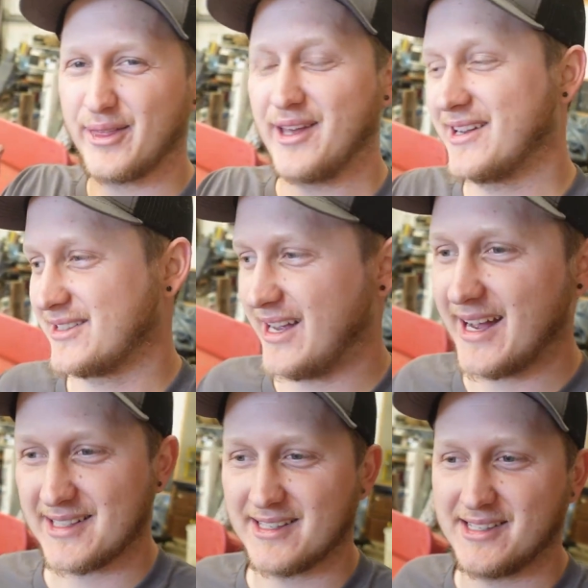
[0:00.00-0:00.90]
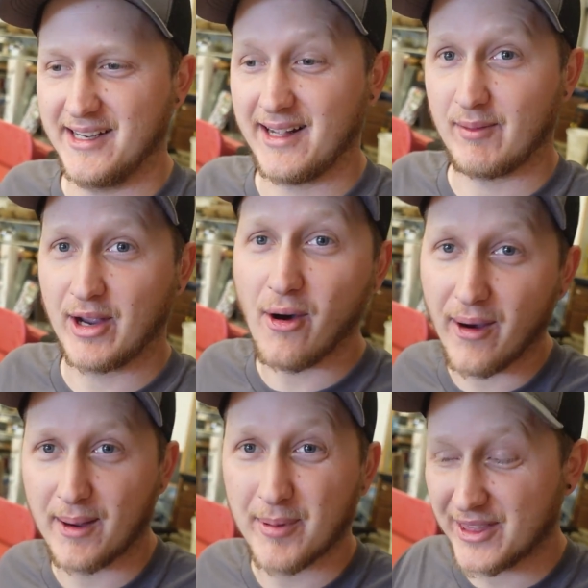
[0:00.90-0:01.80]
things that as I see it, I'm like, oh,
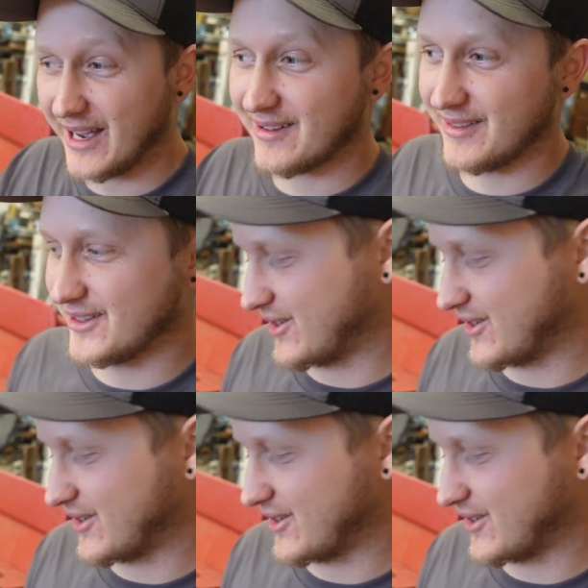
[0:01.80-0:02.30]
I could put that on this